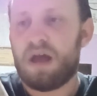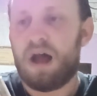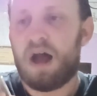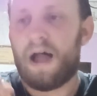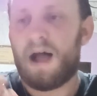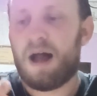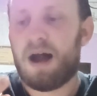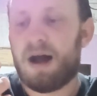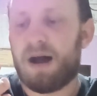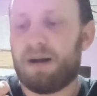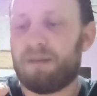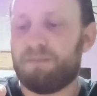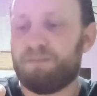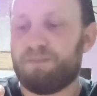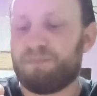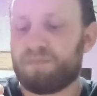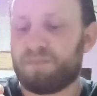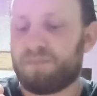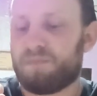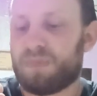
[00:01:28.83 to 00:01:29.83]

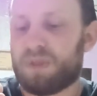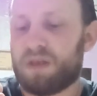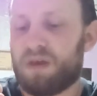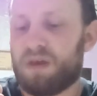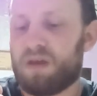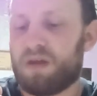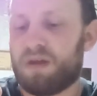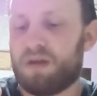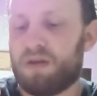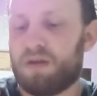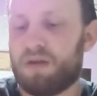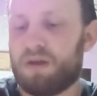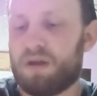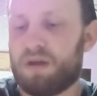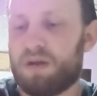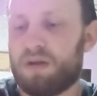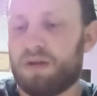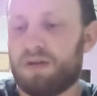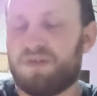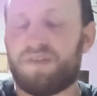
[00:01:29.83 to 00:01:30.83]
um,
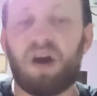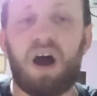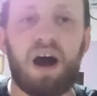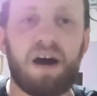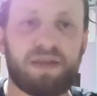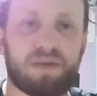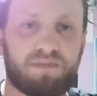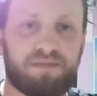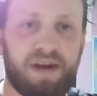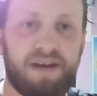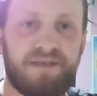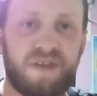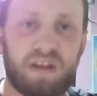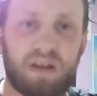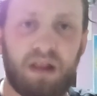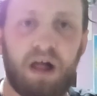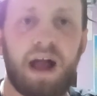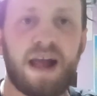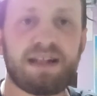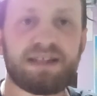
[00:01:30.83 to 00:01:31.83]
Darth Revan
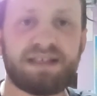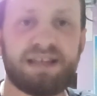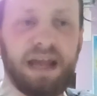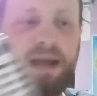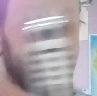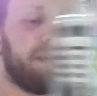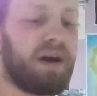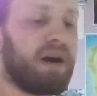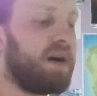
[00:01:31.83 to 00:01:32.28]
lightsaber.